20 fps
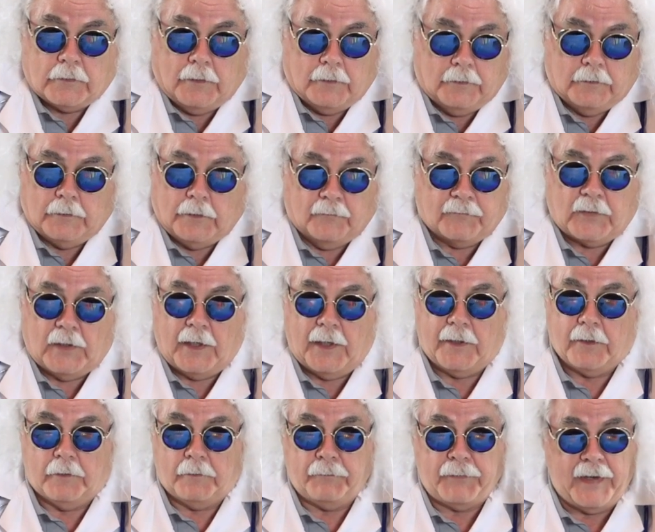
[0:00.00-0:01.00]
enough to
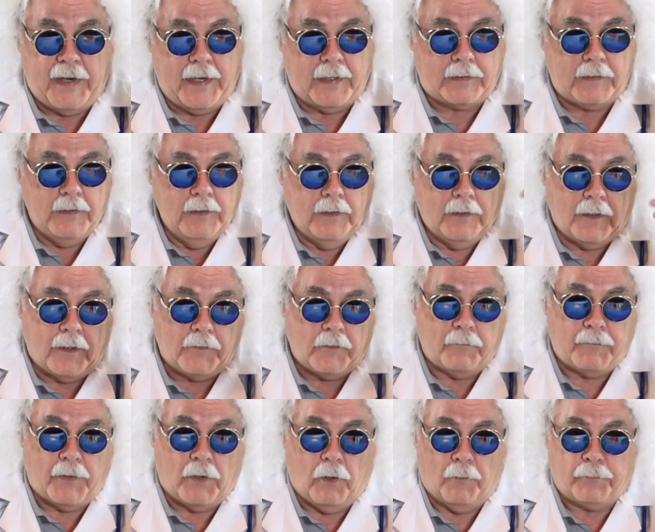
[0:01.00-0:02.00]
handle and pack, and
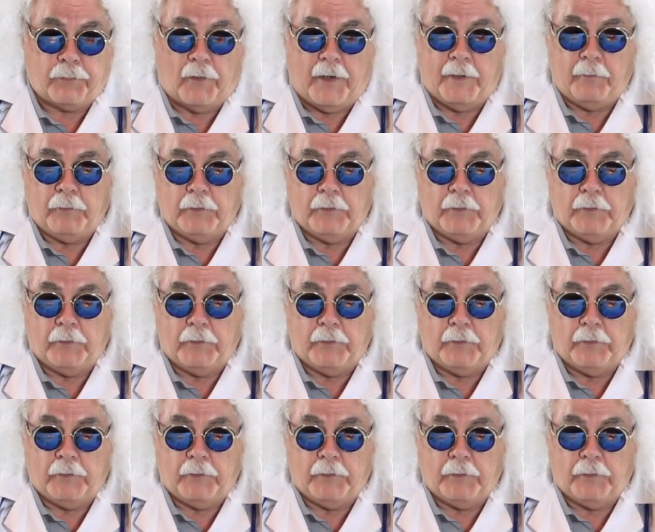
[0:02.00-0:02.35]
the barrel probably